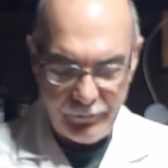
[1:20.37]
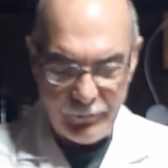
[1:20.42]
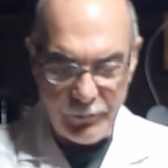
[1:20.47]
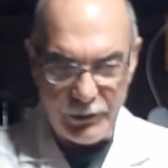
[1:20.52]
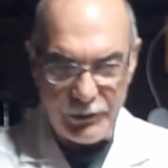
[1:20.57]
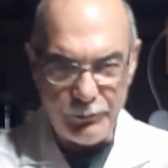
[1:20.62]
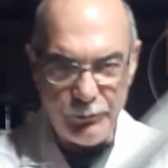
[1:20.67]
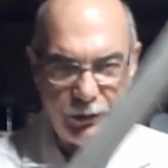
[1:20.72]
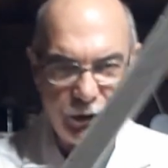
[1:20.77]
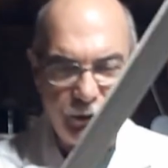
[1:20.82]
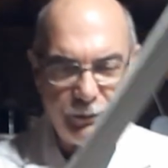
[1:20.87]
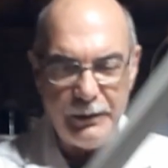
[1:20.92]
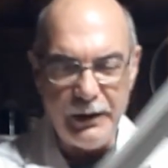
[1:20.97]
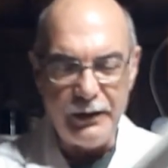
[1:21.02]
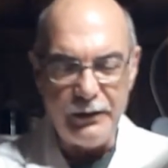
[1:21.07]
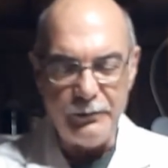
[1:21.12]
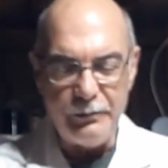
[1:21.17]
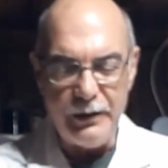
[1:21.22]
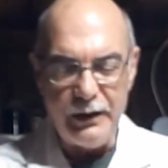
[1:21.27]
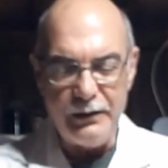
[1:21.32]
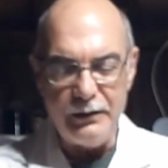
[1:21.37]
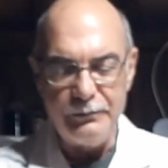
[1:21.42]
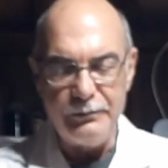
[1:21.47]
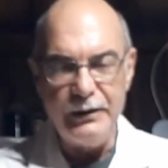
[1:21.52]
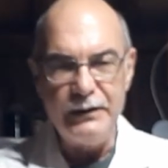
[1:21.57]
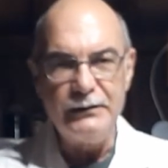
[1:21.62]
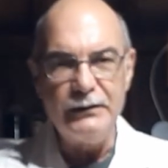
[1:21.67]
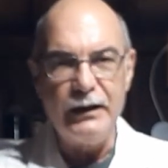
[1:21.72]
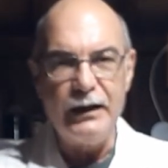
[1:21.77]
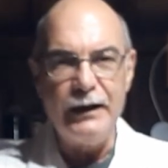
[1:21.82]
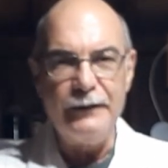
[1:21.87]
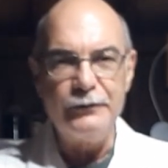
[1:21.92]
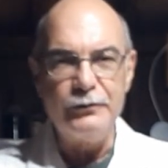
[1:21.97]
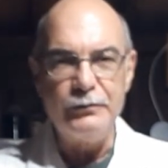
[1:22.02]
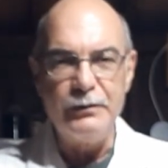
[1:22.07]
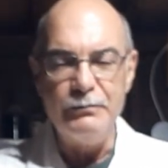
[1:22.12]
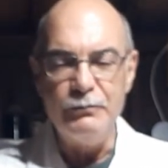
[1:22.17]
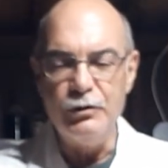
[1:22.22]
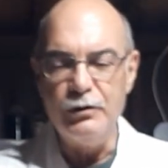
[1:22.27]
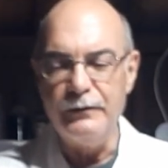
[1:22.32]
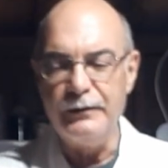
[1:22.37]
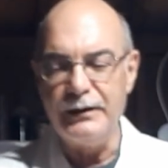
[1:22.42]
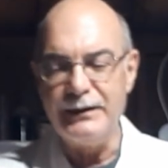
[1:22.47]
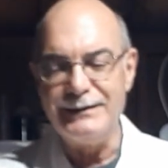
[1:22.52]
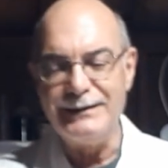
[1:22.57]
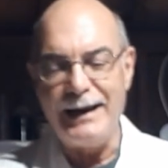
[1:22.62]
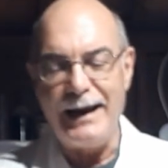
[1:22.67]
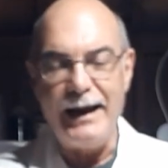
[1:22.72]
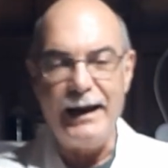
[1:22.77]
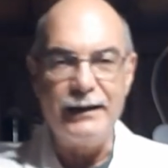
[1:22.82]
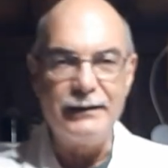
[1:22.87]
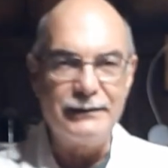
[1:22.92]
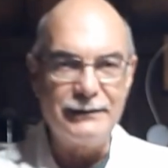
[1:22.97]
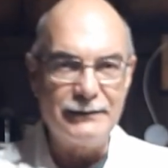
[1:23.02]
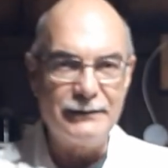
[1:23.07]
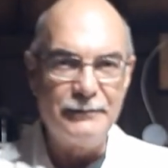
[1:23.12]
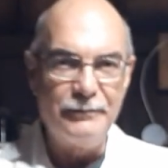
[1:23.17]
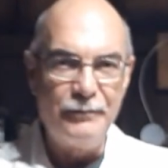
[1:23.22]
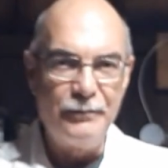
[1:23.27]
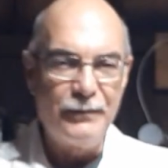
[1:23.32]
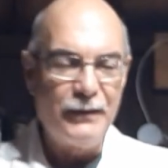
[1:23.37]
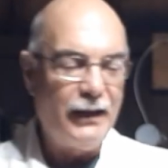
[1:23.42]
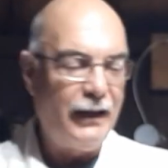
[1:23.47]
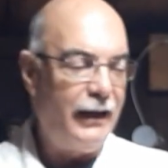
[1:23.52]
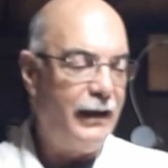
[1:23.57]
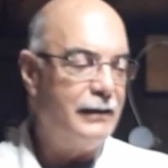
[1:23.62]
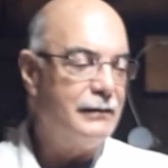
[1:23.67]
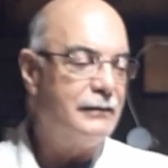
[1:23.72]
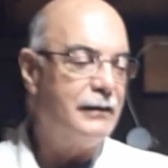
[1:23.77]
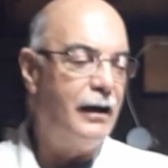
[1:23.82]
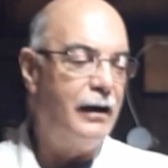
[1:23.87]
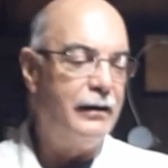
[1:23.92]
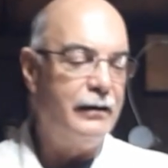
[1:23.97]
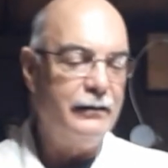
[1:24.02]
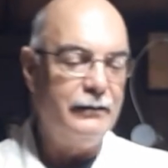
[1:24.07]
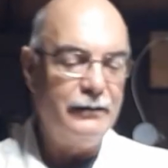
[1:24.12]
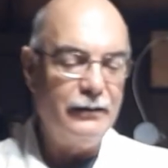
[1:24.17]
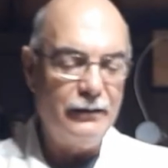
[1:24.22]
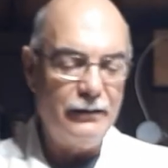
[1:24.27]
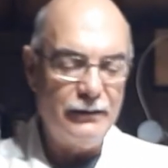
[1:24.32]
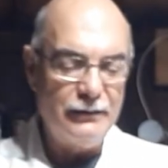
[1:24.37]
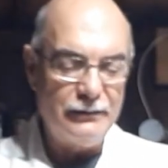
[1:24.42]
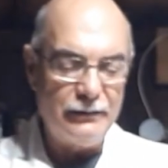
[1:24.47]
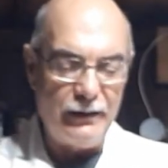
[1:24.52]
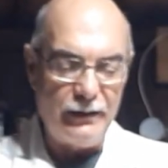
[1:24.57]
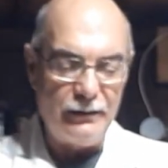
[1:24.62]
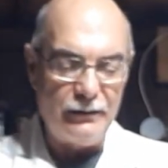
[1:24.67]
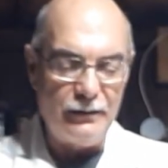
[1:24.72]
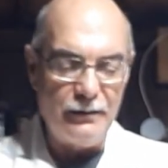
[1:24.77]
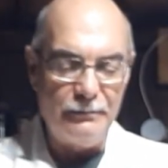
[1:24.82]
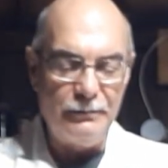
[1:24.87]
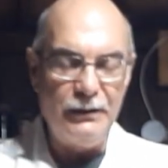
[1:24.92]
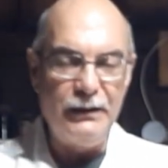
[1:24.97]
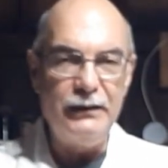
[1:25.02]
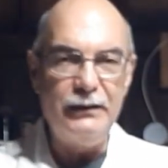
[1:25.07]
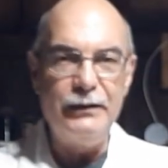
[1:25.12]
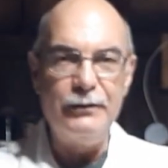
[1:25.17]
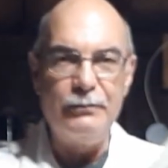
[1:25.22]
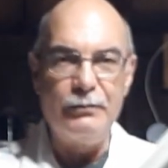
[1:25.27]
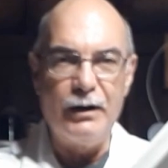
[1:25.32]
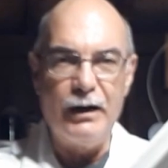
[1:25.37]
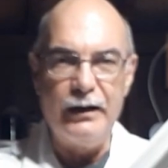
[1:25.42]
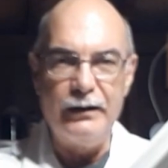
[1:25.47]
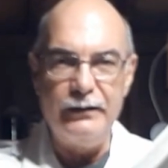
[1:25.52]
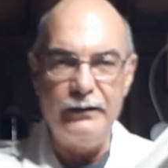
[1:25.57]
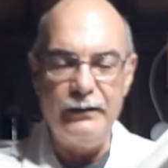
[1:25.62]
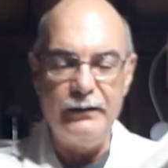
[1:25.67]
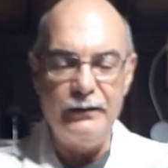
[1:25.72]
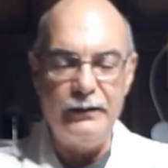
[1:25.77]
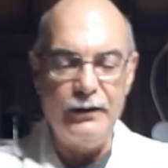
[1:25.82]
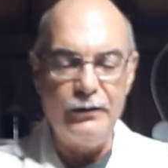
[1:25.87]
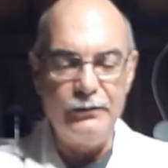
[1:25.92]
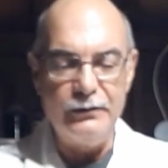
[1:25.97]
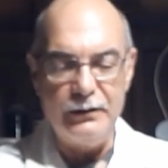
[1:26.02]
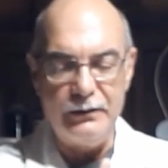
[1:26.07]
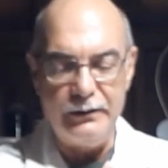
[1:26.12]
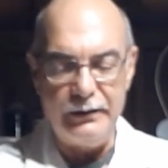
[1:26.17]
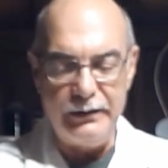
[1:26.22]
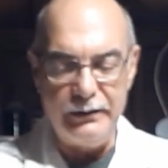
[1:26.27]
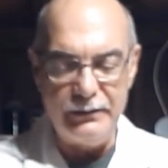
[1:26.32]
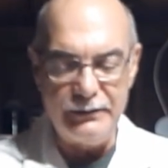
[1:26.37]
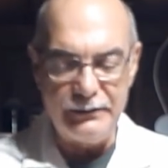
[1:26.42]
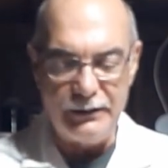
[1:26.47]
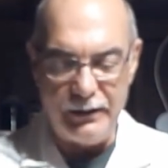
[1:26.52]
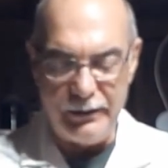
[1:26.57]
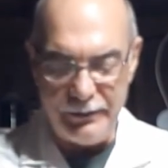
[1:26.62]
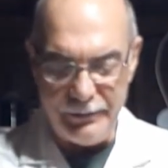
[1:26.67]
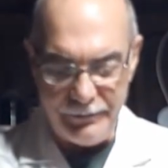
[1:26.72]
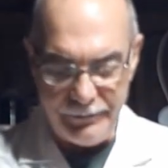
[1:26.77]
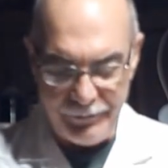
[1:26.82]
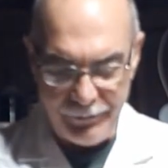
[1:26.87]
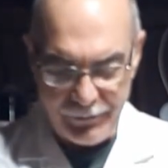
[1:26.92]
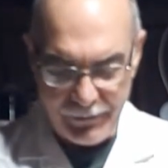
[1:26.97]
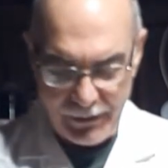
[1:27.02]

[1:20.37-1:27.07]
which by the way, the reason I have to remove it is ants. Ants got into this and completely rotted it out on the inside.